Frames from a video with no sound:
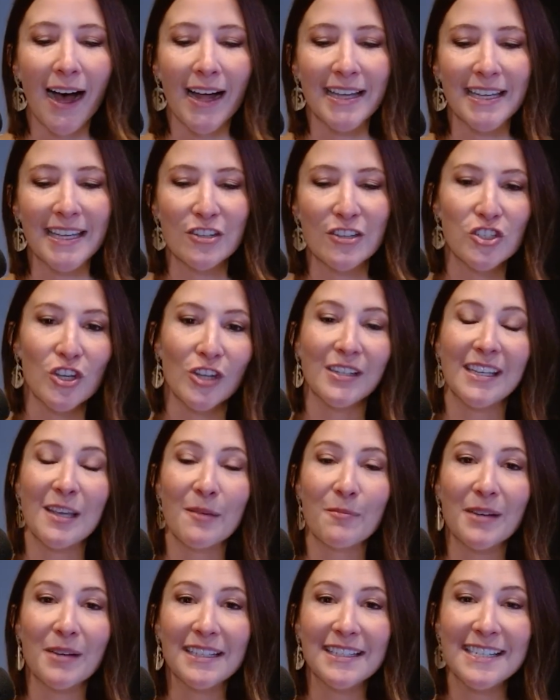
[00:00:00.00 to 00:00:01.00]
Kitchen,
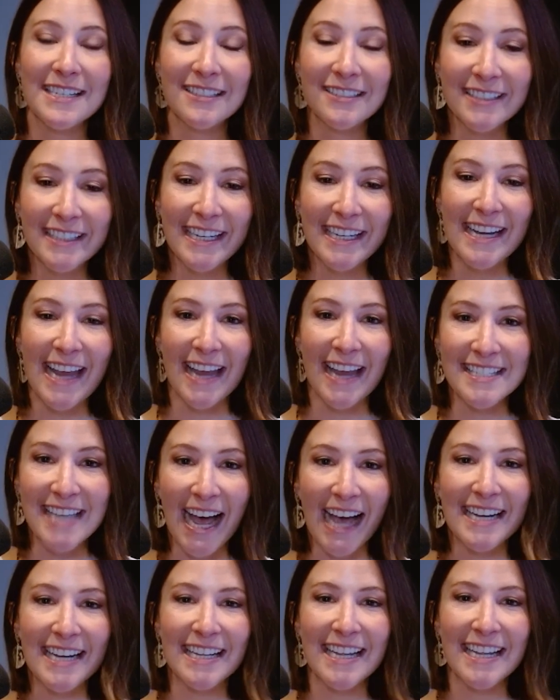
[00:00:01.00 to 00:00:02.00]
keep it clean and
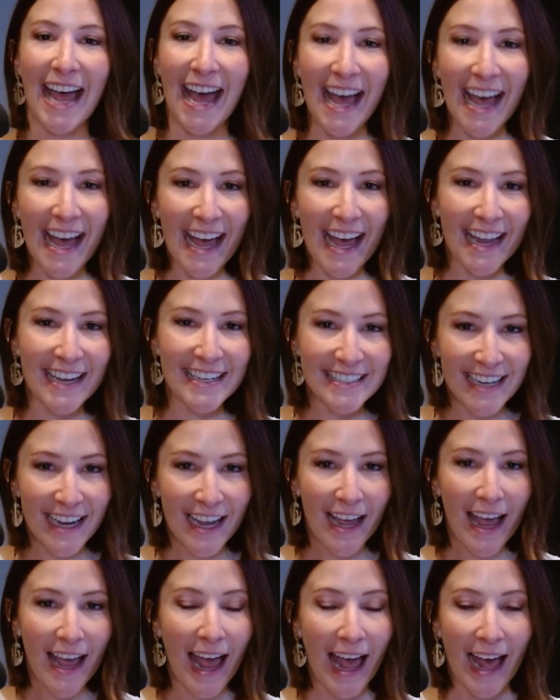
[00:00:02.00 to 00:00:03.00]
tidy, and
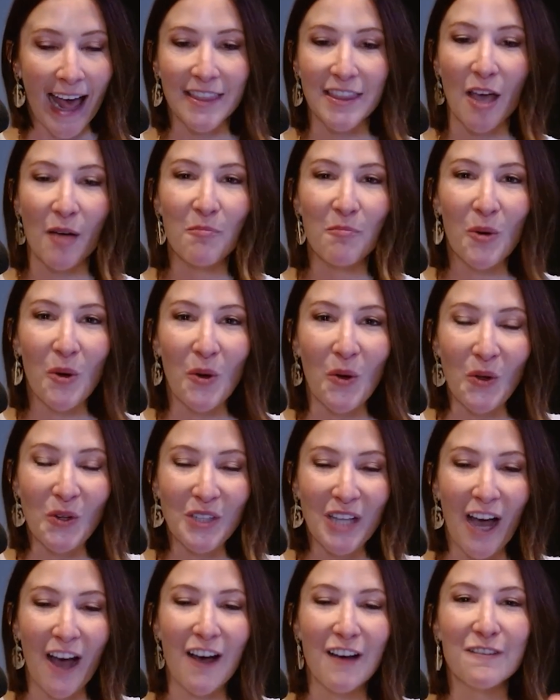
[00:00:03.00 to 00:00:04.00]
add that
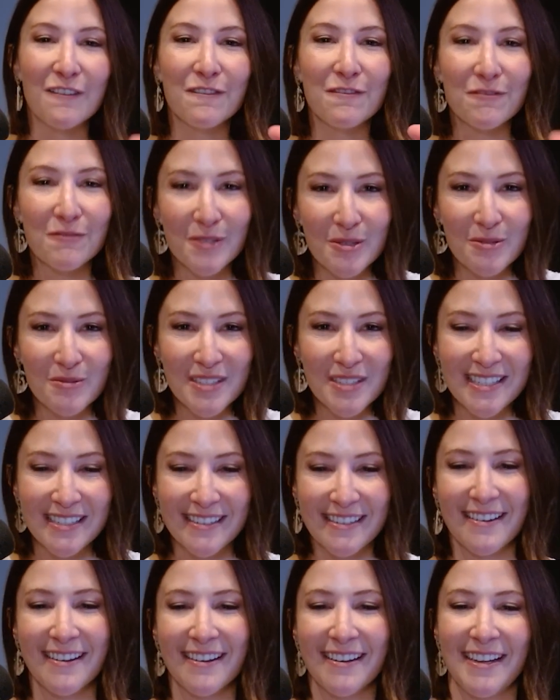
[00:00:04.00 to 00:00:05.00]
bowl of fruit,
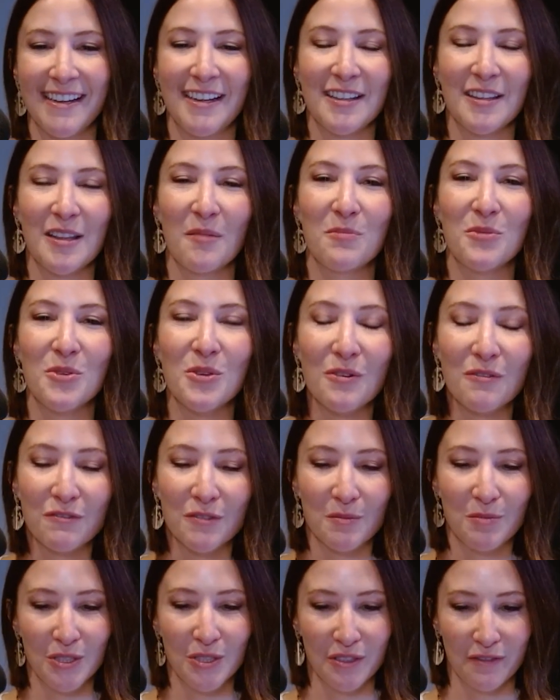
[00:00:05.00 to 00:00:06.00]
that beautiful
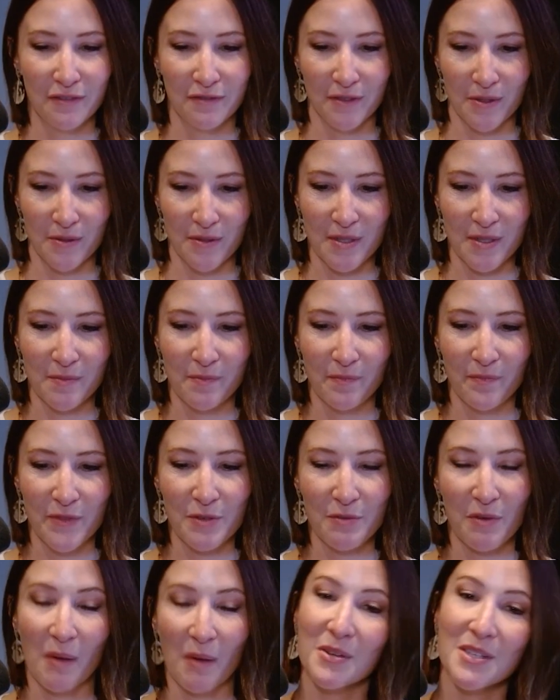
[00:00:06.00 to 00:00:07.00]
bowl of fruit
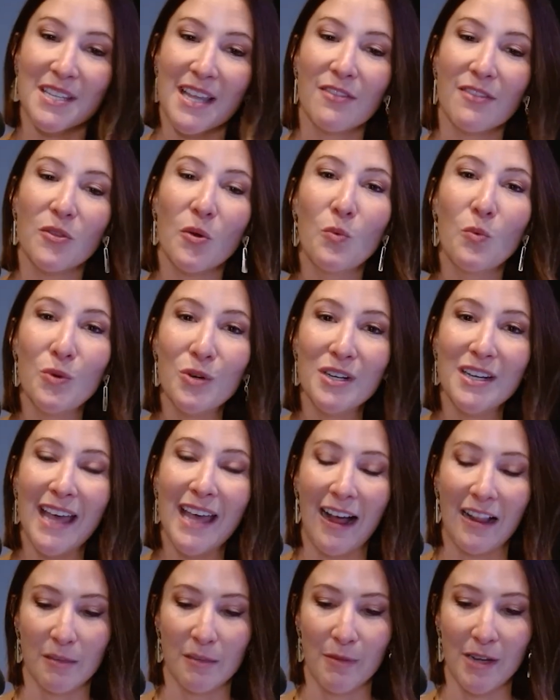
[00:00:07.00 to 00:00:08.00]
to represent the wood
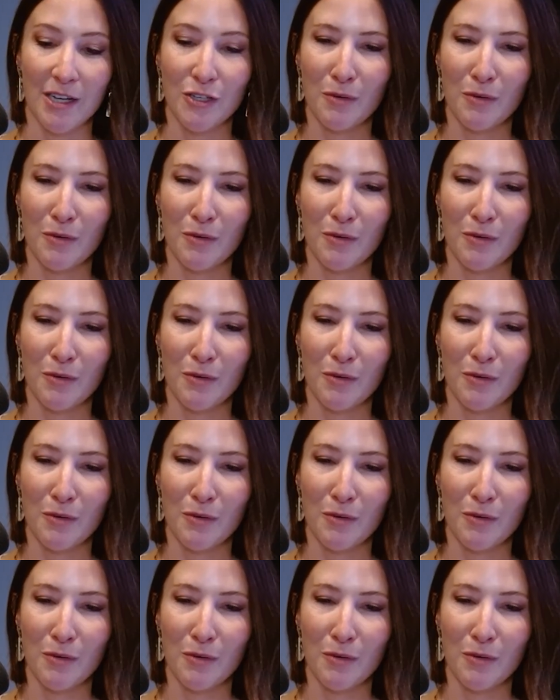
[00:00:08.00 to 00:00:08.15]
element.